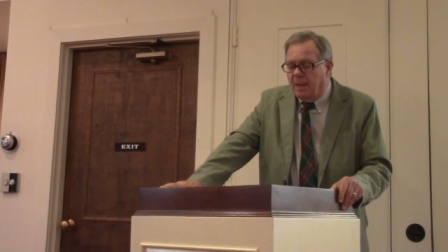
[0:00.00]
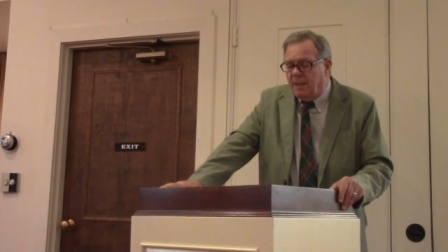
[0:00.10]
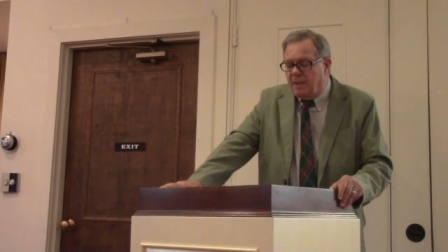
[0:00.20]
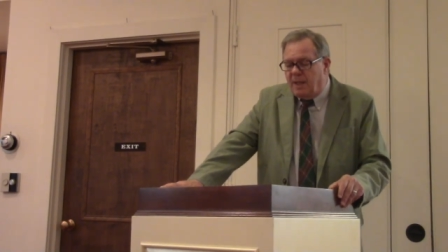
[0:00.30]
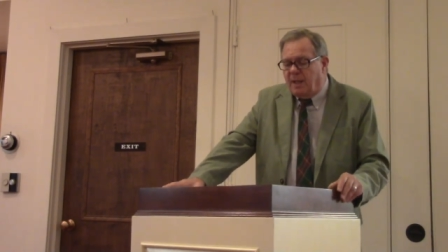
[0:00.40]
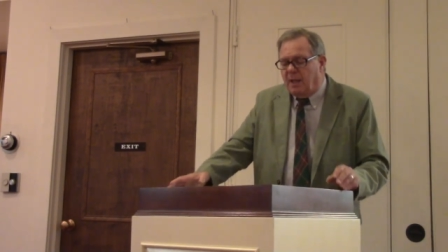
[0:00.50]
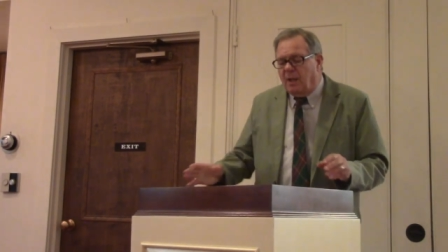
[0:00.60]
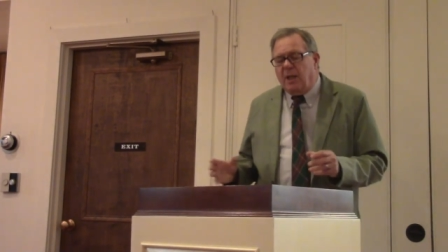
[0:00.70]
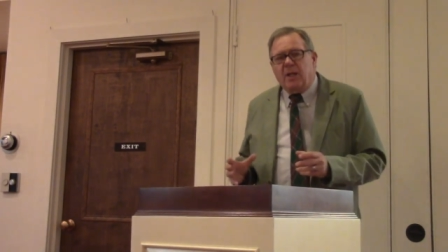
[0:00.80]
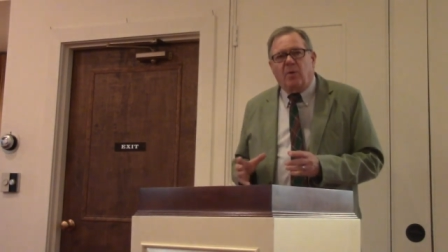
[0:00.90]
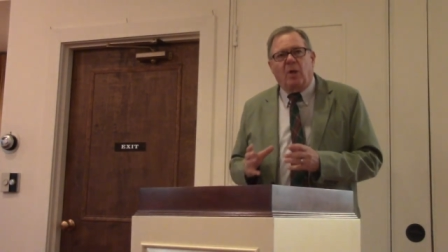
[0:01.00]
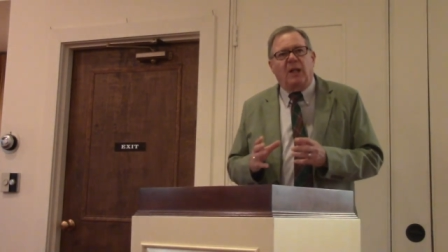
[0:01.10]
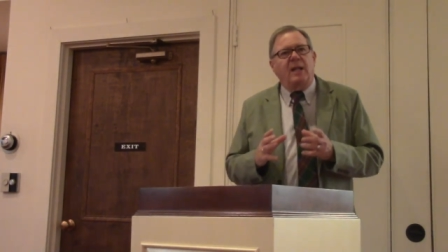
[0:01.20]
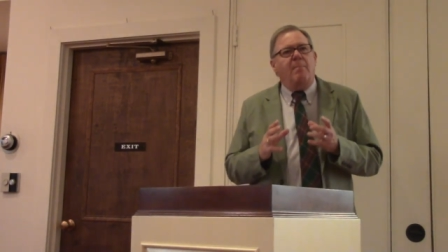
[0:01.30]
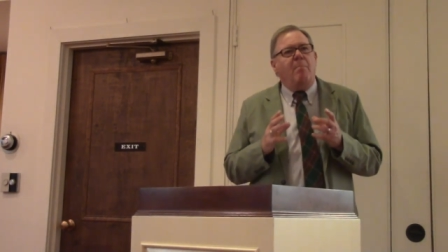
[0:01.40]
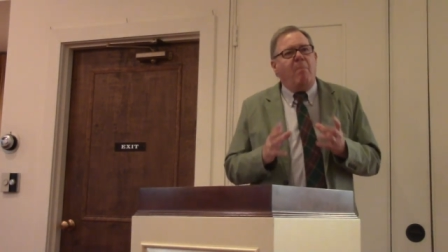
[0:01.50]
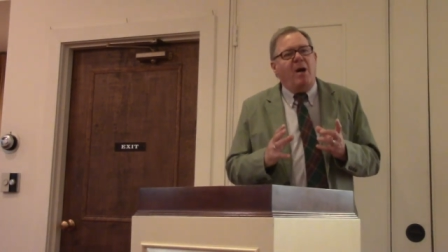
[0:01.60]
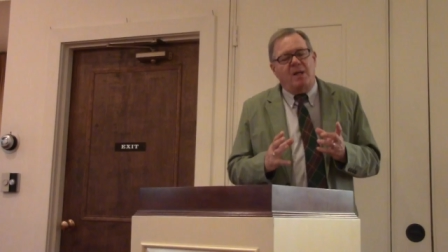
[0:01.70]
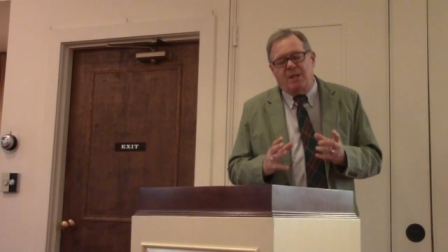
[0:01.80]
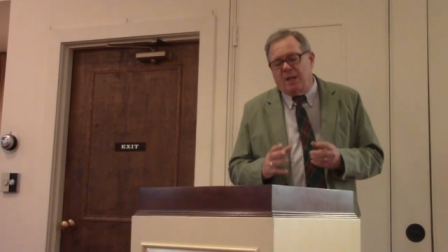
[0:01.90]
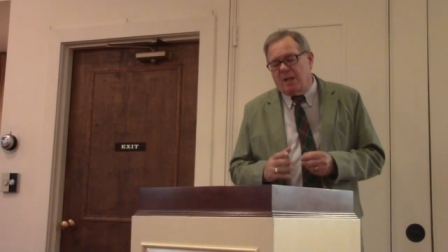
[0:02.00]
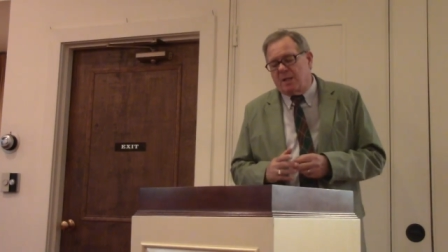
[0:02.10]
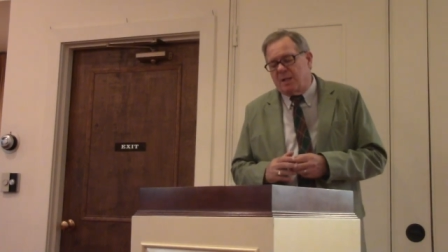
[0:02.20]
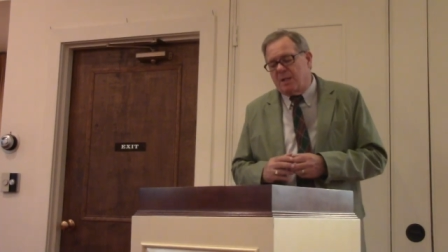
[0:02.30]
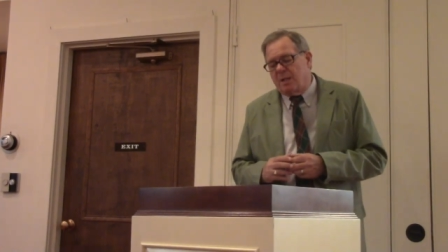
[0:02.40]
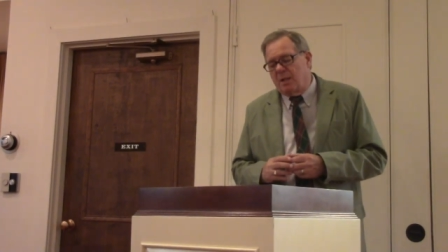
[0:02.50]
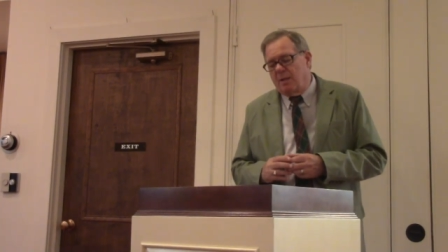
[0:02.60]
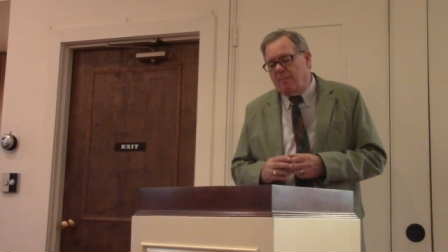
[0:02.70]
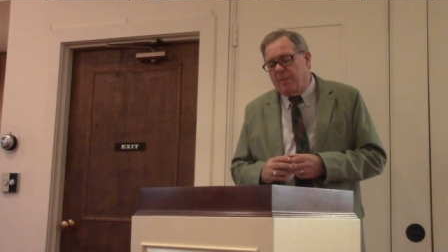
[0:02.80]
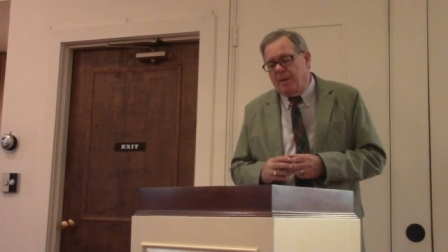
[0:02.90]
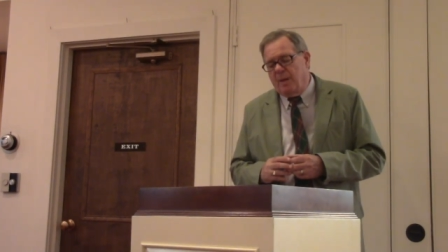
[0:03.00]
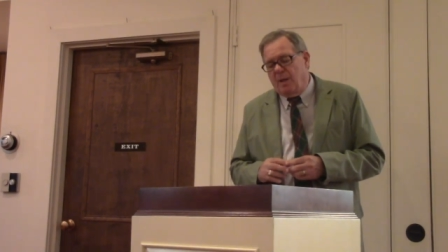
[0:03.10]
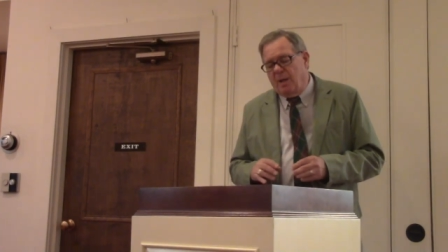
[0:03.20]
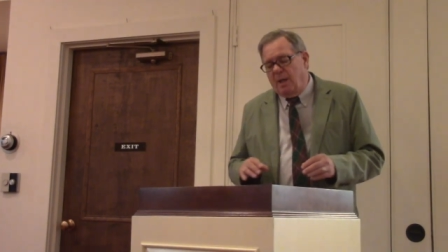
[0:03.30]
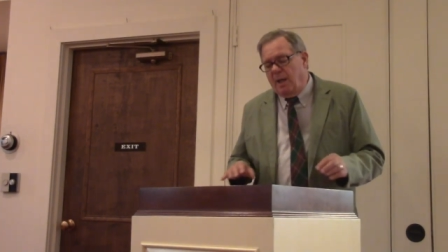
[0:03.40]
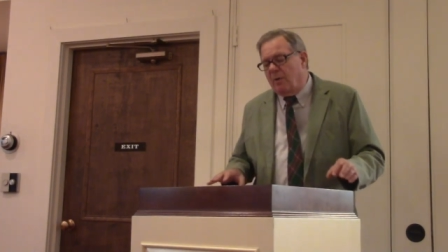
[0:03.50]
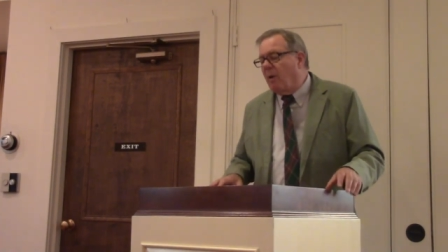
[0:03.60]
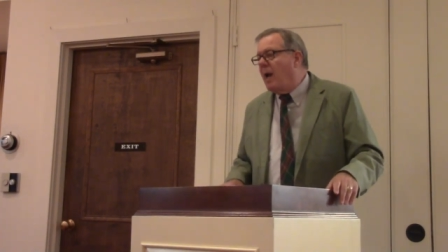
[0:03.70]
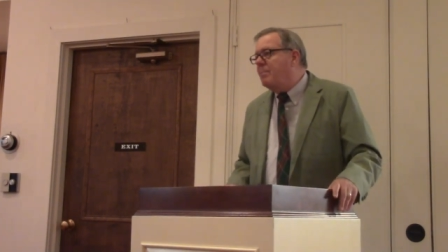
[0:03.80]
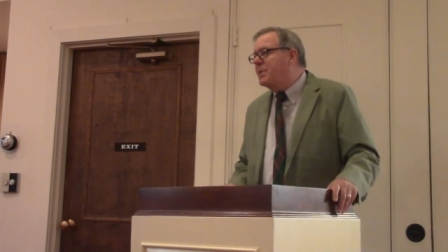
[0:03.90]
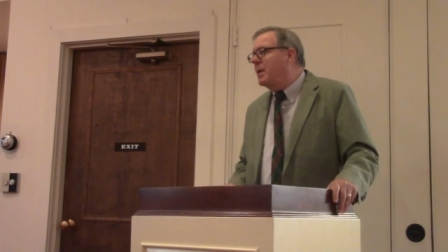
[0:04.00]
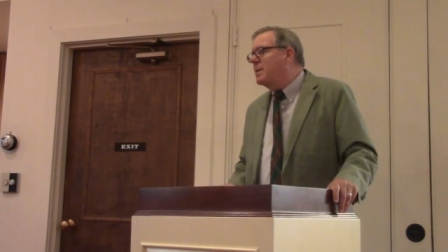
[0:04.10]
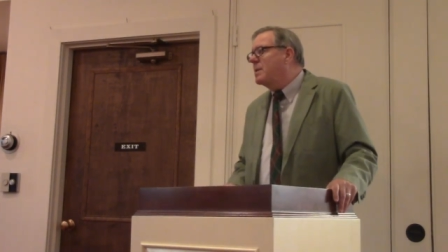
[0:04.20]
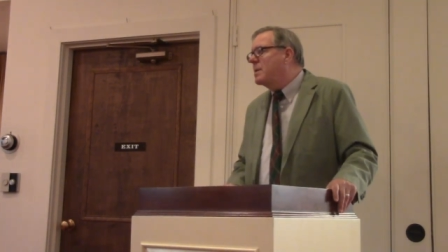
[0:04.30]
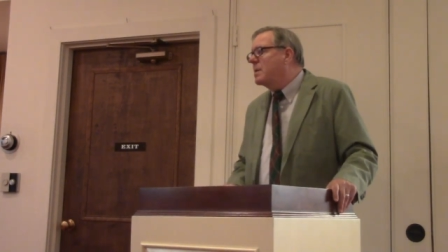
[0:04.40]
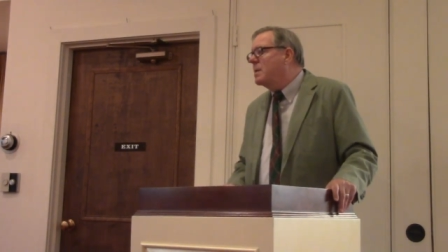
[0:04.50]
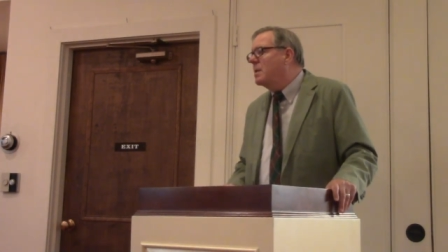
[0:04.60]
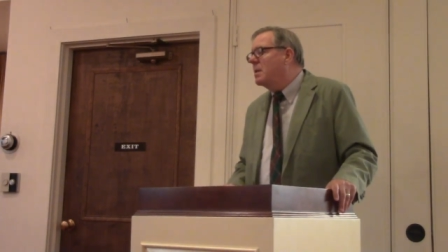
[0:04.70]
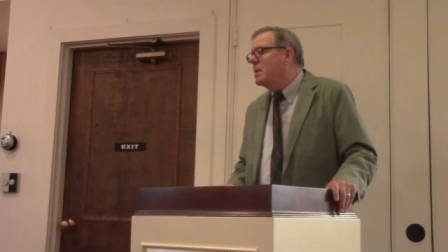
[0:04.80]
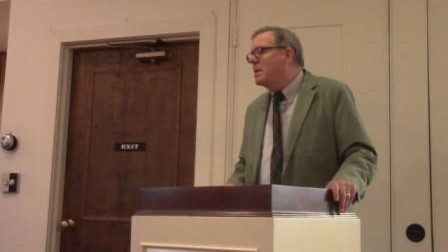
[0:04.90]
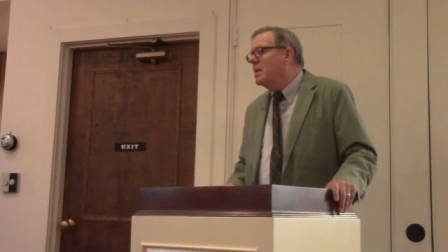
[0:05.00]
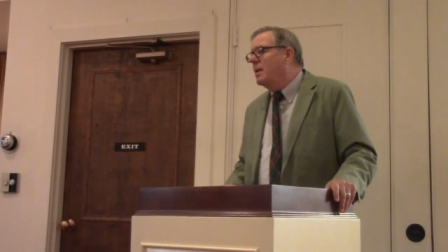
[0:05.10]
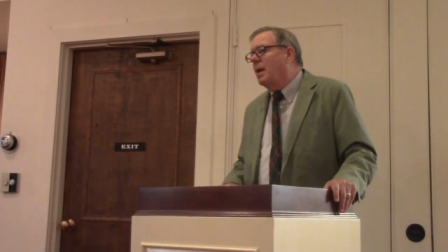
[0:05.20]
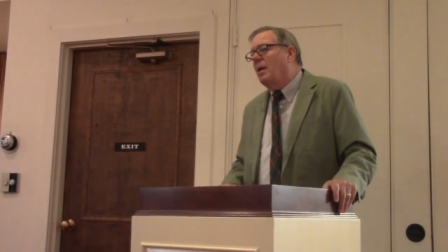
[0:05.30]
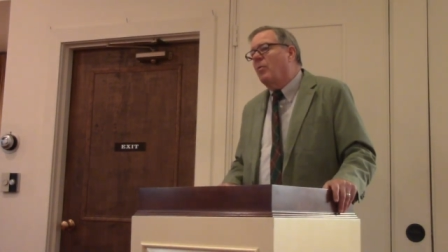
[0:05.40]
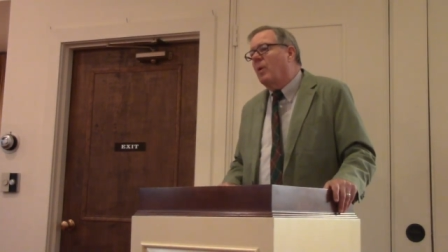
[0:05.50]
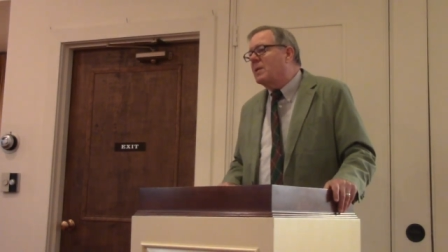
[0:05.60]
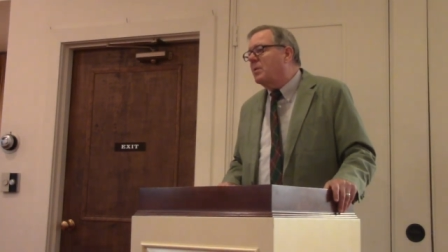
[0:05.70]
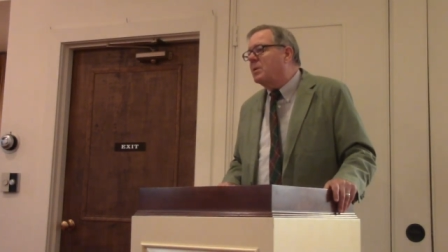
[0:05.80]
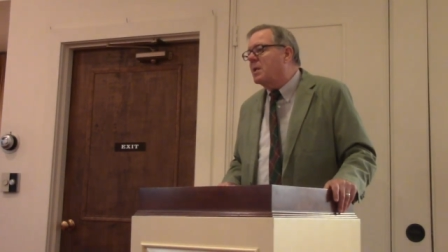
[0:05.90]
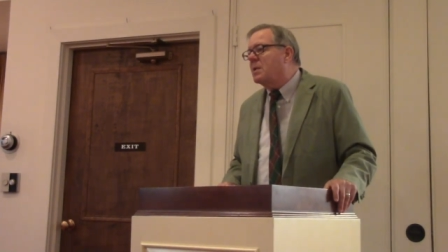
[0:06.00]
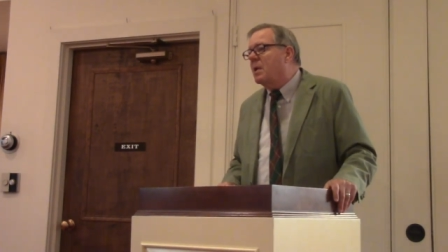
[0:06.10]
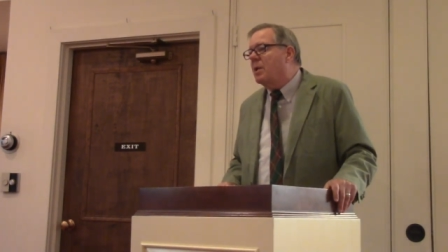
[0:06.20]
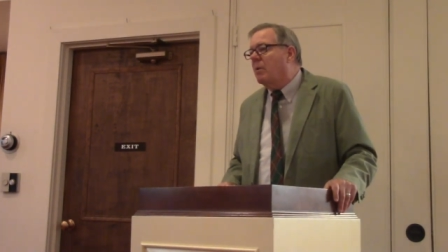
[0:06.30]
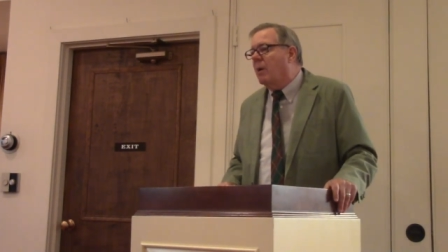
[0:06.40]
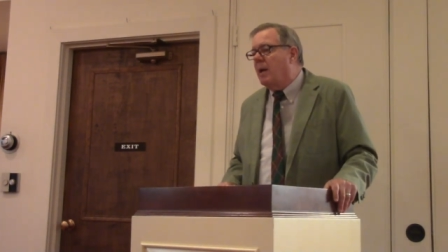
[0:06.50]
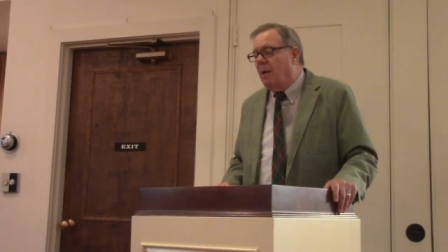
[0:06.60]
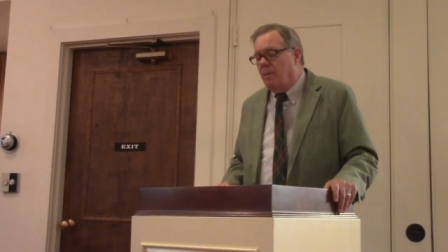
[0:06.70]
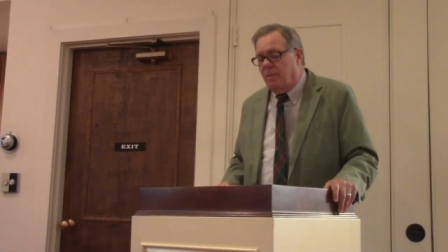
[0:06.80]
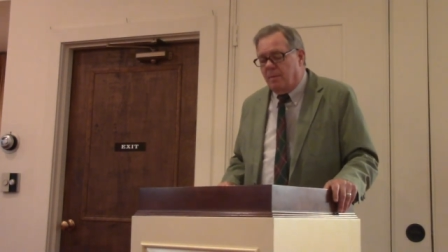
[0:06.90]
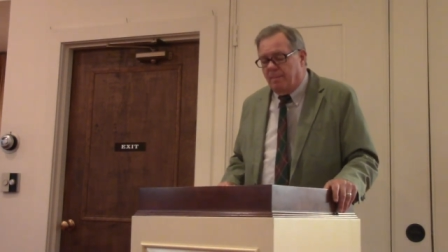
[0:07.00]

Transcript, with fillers: Indeed, it literally mugs us. It grabs us and it wrestles us to the ground.